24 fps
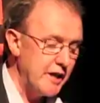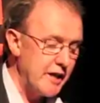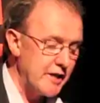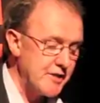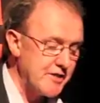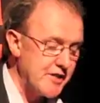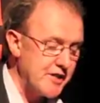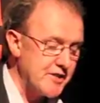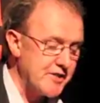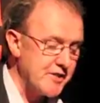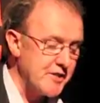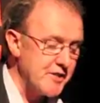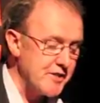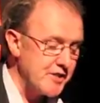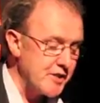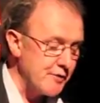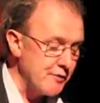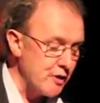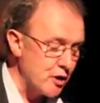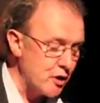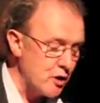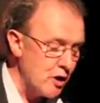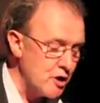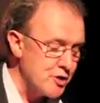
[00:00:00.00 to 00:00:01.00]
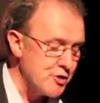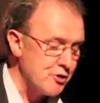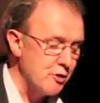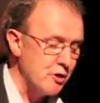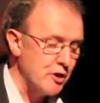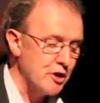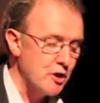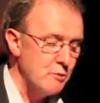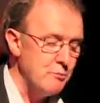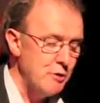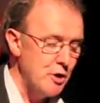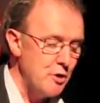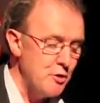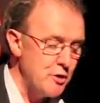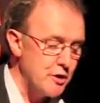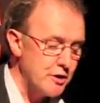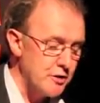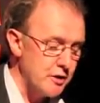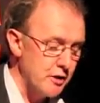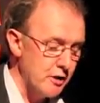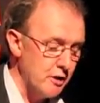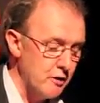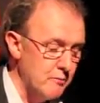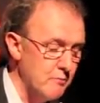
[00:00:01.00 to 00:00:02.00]
the existence of a cultural
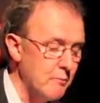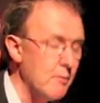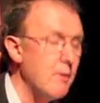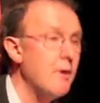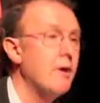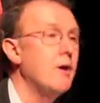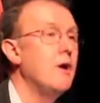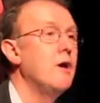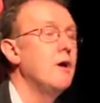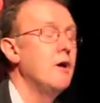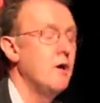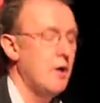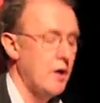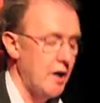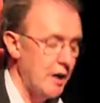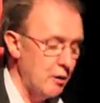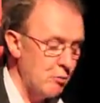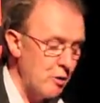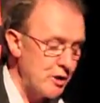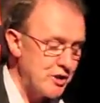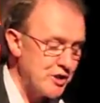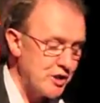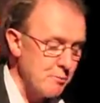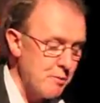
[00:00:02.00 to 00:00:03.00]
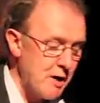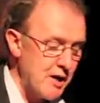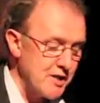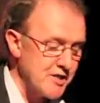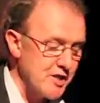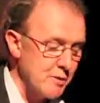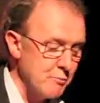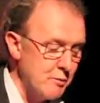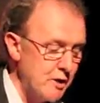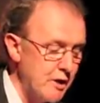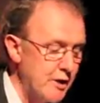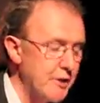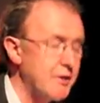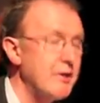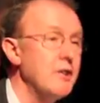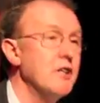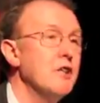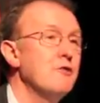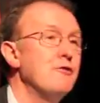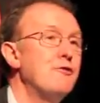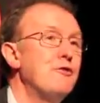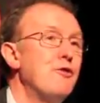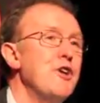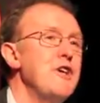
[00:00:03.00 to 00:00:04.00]
community in which the
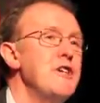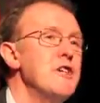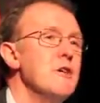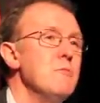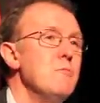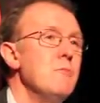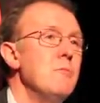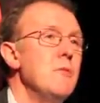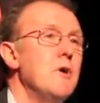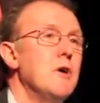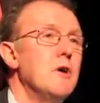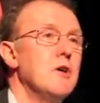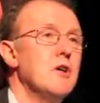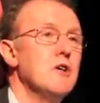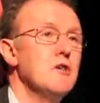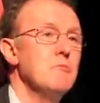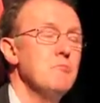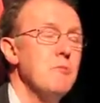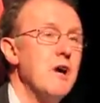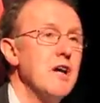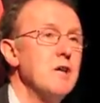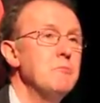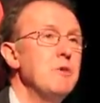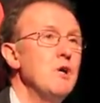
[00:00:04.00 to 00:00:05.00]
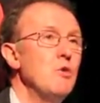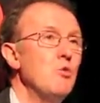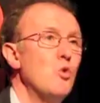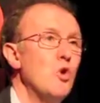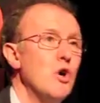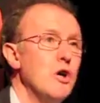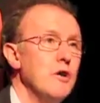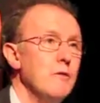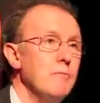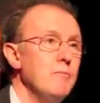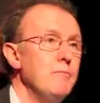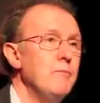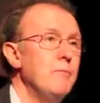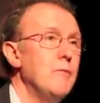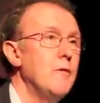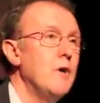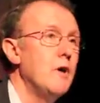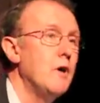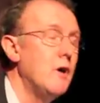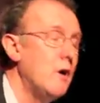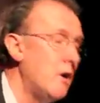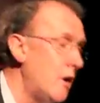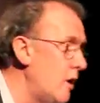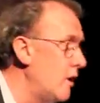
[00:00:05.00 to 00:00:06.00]
possibility of freedom might be won.
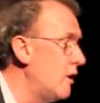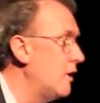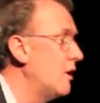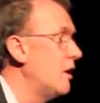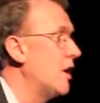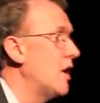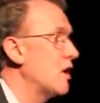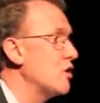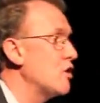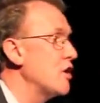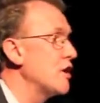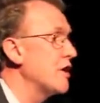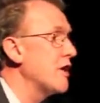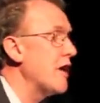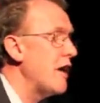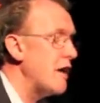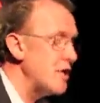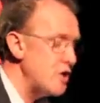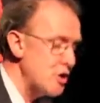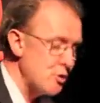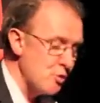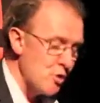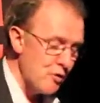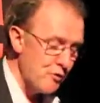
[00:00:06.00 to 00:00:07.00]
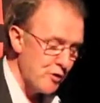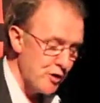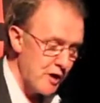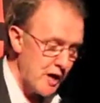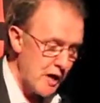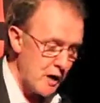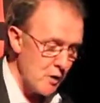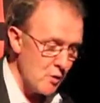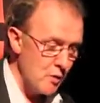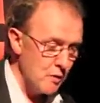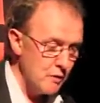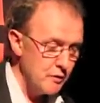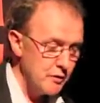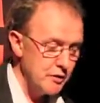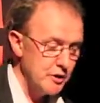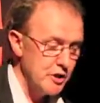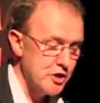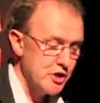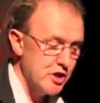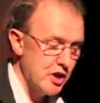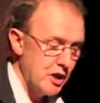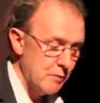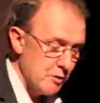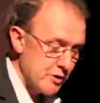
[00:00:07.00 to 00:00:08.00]
I'm going to hand you over now
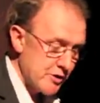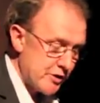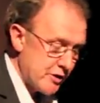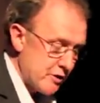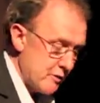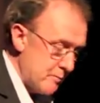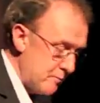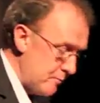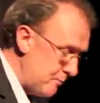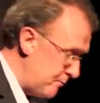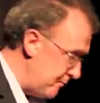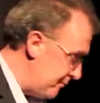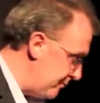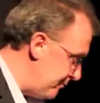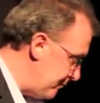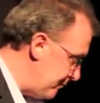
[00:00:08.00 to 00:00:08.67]
to Seamus.